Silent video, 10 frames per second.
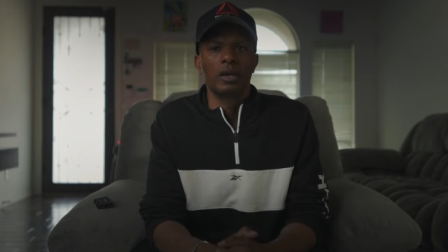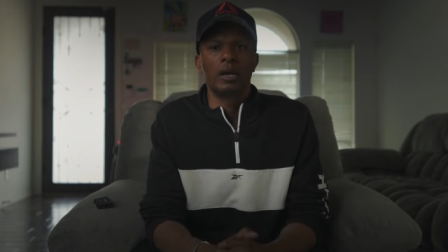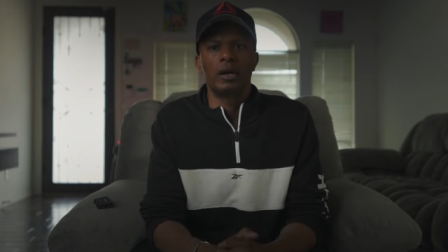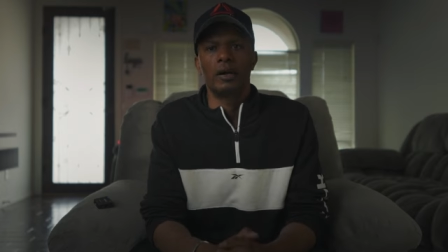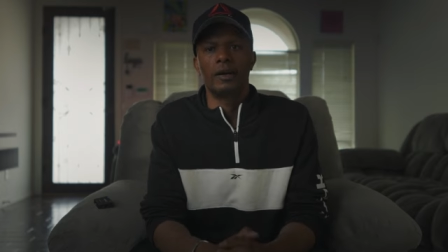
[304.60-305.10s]

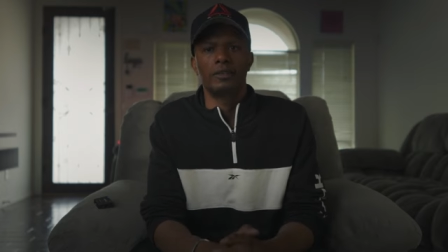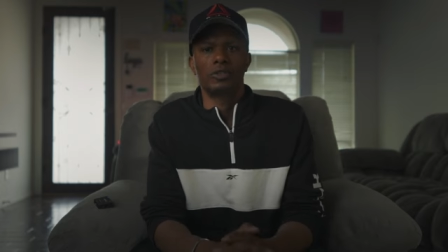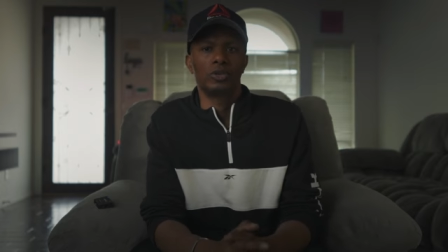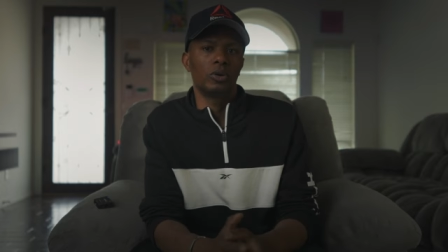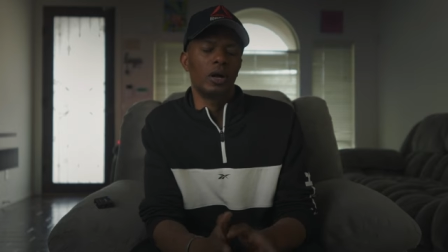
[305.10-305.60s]
Uh,
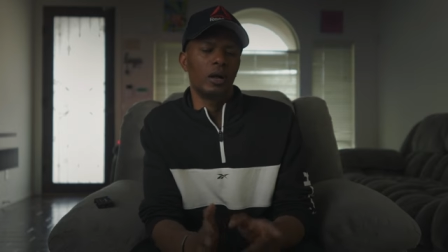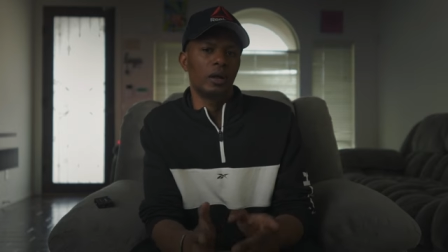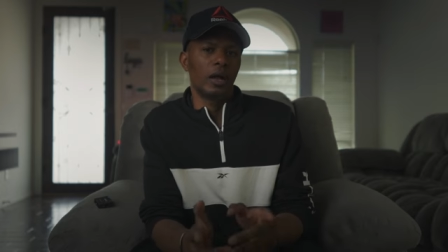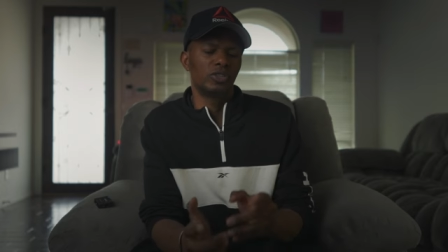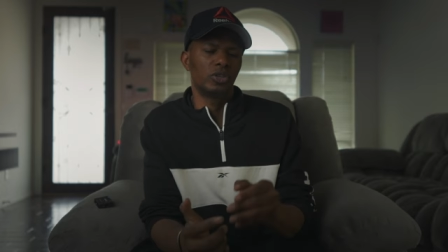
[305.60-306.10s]
so
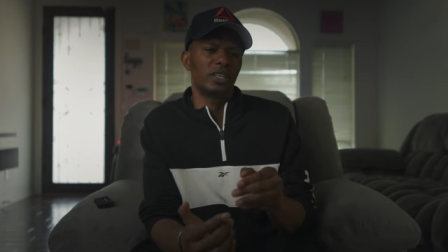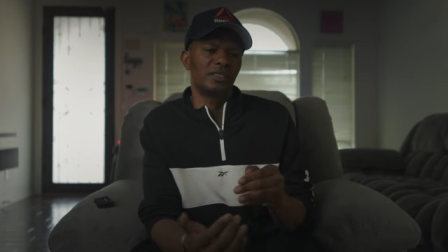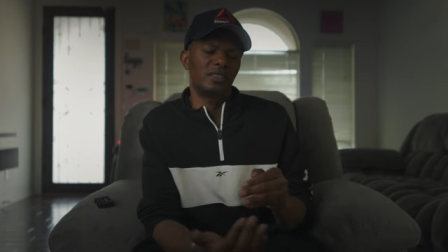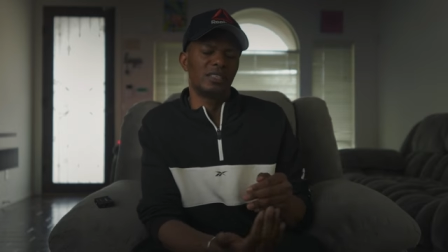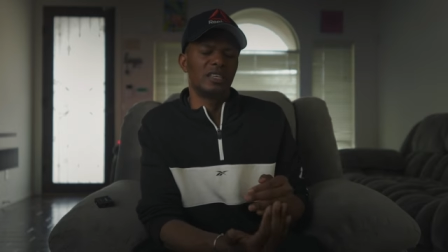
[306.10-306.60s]
as you can see